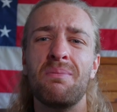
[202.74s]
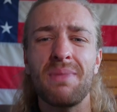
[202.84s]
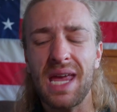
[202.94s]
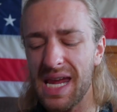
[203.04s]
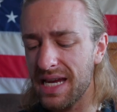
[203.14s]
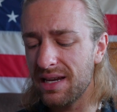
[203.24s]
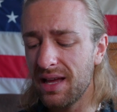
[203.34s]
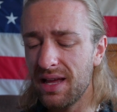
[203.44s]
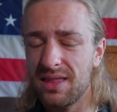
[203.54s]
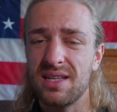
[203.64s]
made.
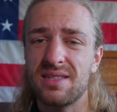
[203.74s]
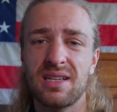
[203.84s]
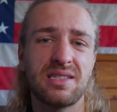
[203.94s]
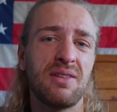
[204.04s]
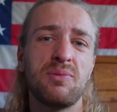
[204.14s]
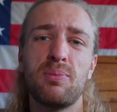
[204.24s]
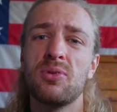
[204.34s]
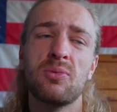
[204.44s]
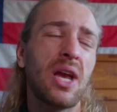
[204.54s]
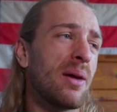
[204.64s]
These things have
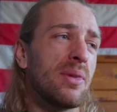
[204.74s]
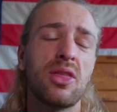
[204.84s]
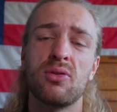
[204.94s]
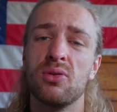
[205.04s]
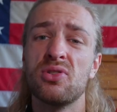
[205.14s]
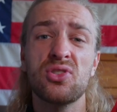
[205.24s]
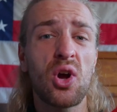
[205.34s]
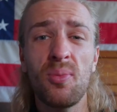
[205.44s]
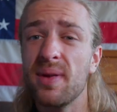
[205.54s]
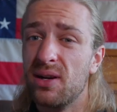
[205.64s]
got me through
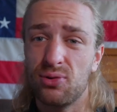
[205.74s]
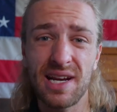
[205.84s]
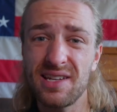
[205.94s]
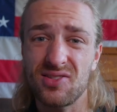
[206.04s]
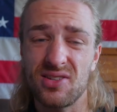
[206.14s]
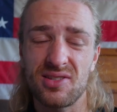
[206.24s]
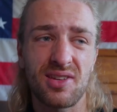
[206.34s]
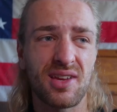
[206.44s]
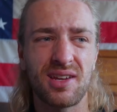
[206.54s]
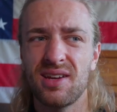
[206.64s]
so many races.
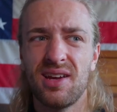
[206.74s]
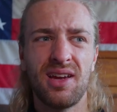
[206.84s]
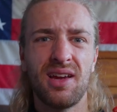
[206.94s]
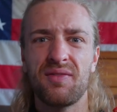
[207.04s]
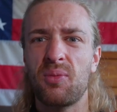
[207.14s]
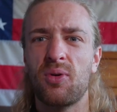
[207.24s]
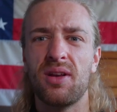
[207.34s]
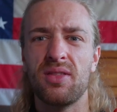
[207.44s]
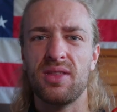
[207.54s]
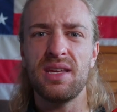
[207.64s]
Like, if I'm
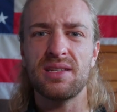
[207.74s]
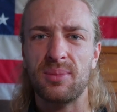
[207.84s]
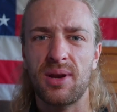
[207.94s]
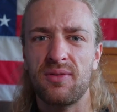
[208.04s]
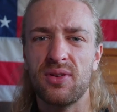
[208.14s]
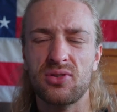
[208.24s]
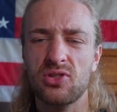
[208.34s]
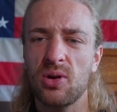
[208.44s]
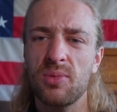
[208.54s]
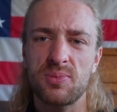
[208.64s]
wearing these, I'm gonna feel
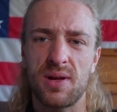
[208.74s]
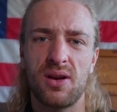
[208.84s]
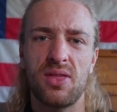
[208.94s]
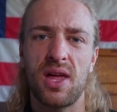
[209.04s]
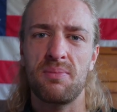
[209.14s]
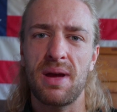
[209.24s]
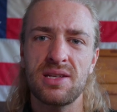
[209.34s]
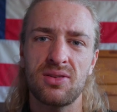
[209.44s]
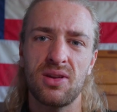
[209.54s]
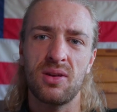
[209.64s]
so much better than
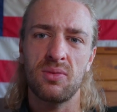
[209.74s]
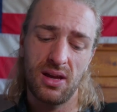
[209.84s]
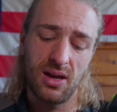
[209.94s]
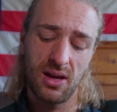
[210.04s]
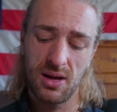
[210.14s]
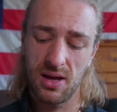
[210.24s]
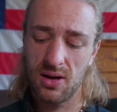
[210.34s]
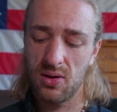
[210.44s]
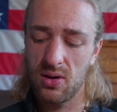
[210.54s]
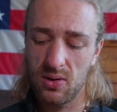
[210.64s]
mentally,
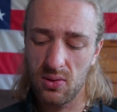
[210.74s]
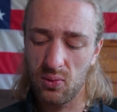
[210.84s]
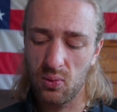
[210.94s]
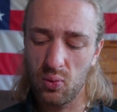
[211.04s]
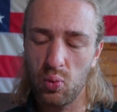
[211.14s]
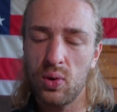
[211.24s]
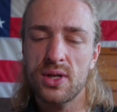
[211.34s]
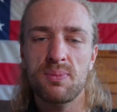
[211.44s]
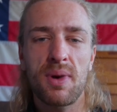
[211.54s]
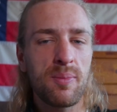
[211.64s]

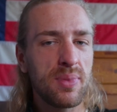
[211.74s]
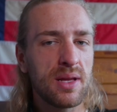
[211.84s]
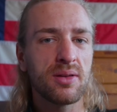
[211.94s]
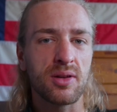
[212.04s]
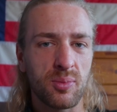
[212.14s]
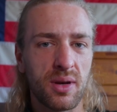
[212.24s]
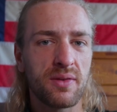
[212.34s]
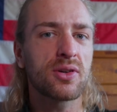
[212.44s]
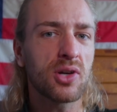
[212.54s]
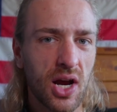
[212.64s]
which might be a little bit
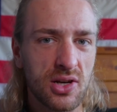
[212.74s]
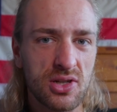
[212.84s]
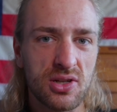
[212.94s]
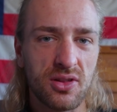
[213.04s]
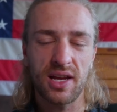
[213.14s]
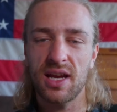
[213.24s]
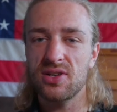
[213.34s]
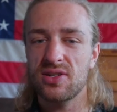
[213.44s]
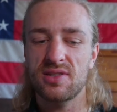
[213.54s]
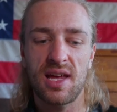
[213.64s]
of a crutch. Like I
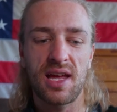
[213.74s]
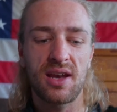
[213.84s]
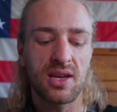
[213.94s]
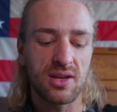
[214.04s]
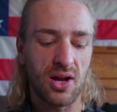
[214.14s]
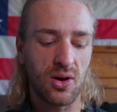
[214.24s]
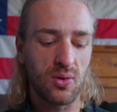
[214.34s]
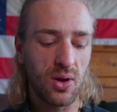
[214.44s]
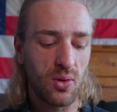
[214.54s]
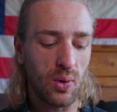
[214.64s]
just said, you
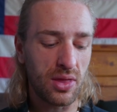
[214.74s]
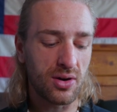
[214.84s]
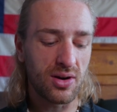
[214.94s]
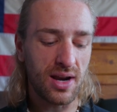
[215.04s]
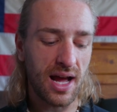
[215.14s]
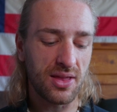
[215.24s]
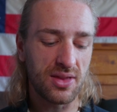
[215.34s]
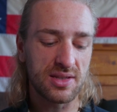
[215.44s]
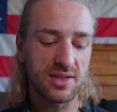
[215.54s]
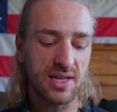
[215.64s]
know, whether or not
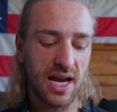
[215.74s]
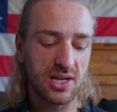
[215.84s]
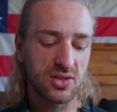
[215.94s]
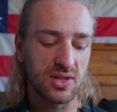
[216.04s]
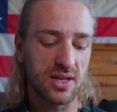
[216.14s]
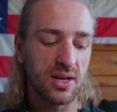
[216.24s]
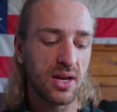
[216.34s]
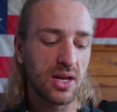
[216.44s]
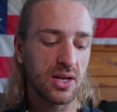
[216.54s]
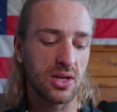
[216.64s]
this is actually,
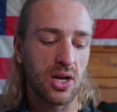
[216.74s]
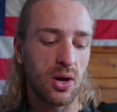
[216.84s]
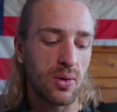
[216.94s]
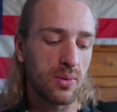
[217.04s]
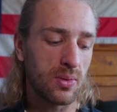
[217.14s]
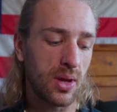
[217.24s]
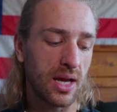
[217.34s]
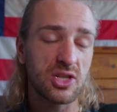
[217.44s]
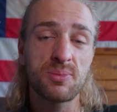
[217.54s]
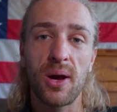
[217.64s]
you know,
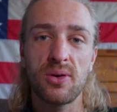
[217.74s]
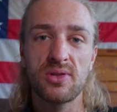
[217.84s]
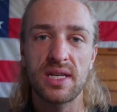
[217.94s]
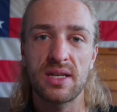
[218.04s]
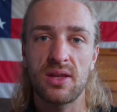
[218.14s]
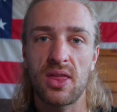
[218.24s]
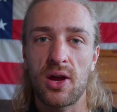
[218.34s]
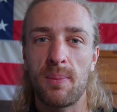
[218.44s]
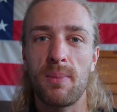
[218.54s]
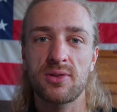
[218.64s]
exposing
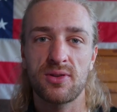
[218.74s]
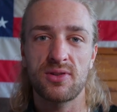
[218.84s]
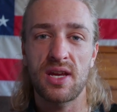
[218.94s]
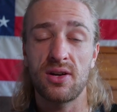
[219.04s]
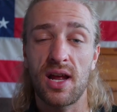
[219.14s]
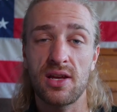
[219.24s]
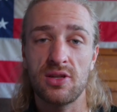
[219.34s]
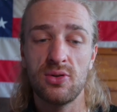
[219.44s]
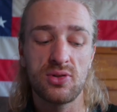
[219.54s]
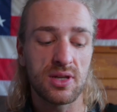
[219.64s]
the muscles that you're not
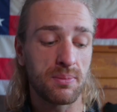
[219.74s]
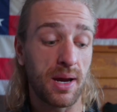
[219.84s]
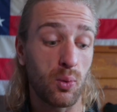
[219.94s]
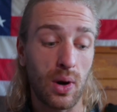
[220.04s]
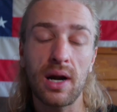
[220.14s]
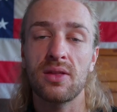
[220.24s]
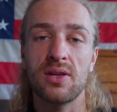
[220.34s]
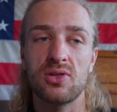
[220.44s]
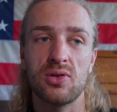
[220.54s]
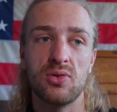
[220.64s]
using by wearing
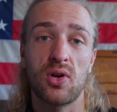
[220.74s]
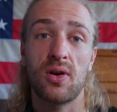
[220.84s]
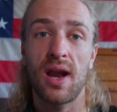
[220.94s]
these shoes or